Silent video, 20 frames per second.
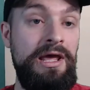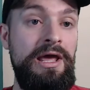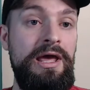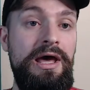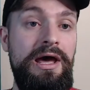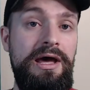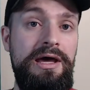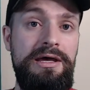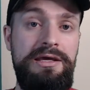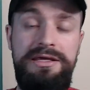
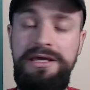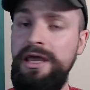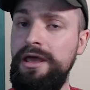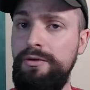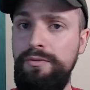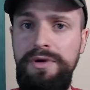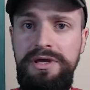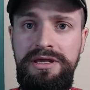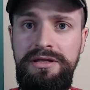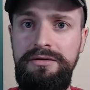Yeah,
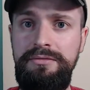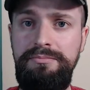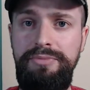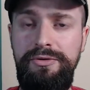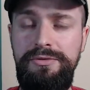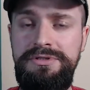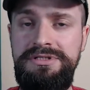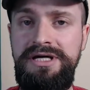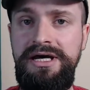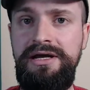we can
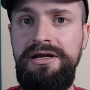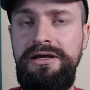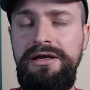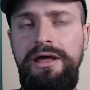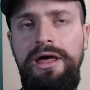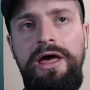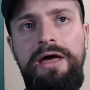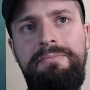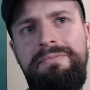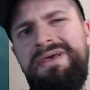import data
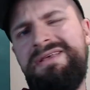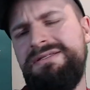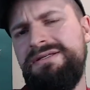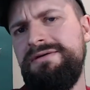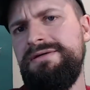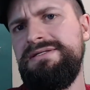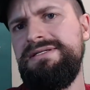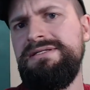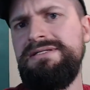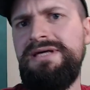as long
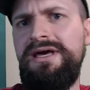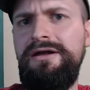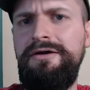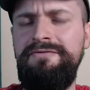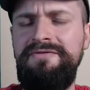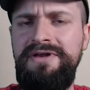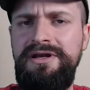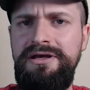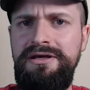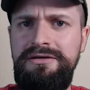as it's kind
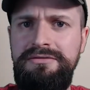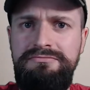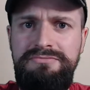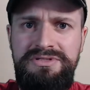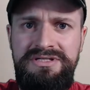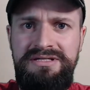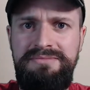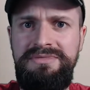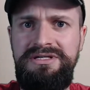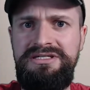of in a
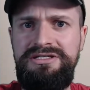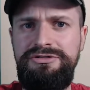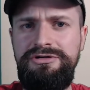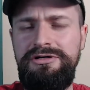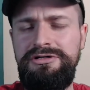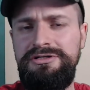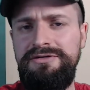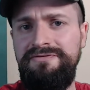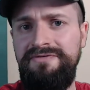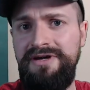
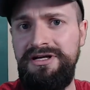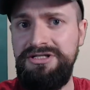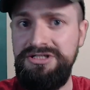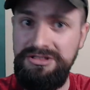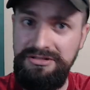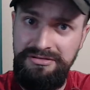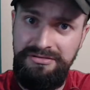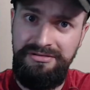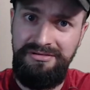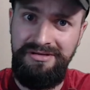semi-structured
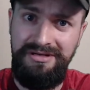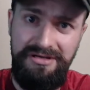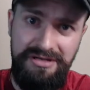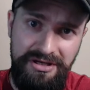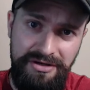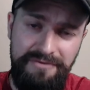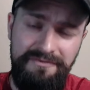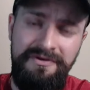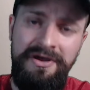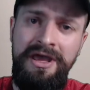fashion and
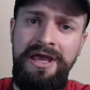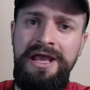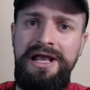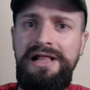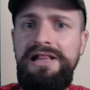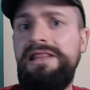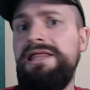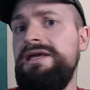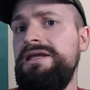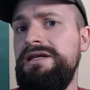you've
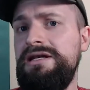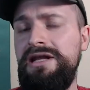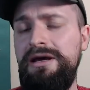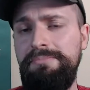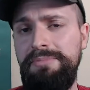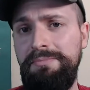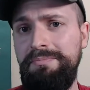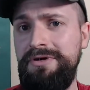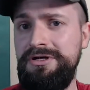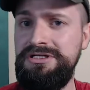cleaned it
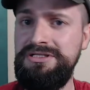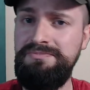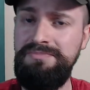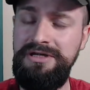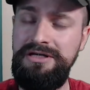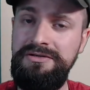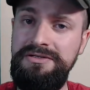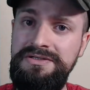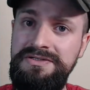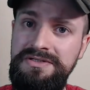up a bit,
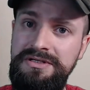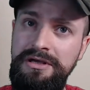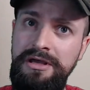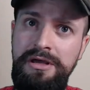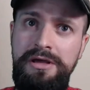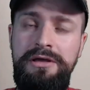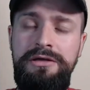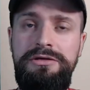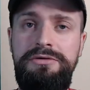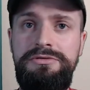because
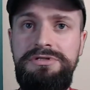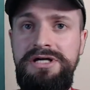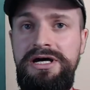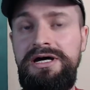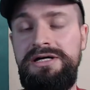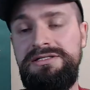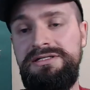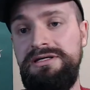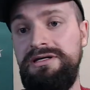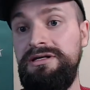your
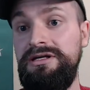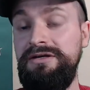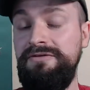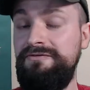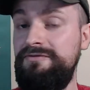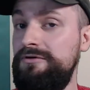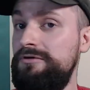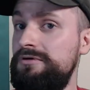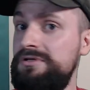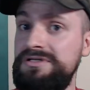data in
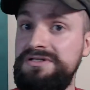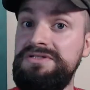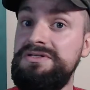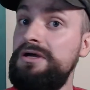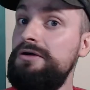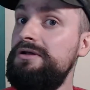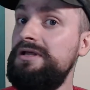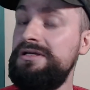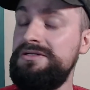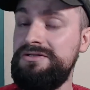infoodle is
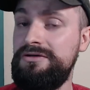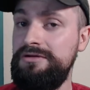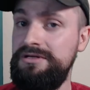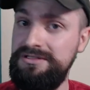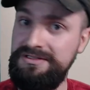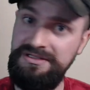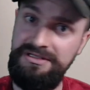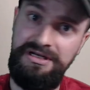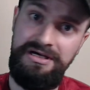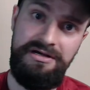only as good
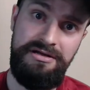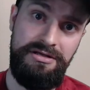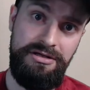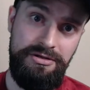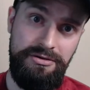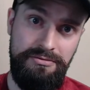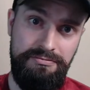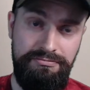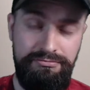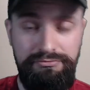as the data
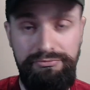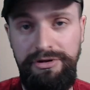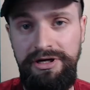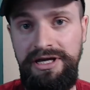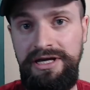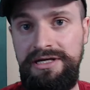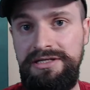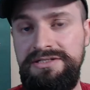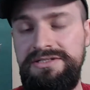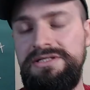you bring
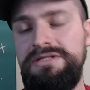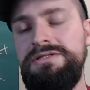us.